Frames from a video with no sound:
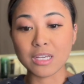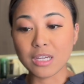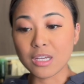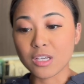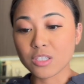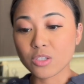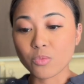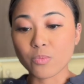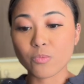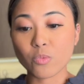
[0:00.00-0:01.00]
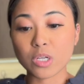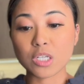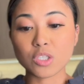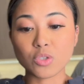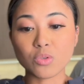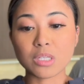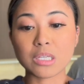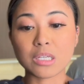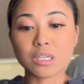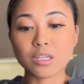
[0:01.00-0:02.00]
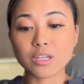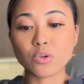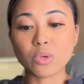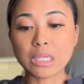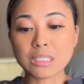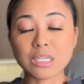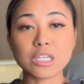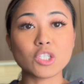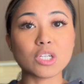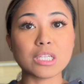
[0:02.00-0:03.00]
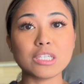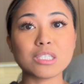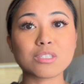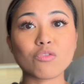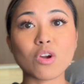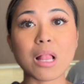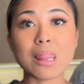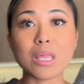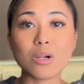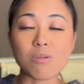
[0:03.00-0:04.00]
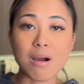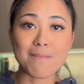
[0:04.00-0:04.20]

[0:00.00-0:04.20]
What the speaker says: So we're going to do the green Thai chilies for a little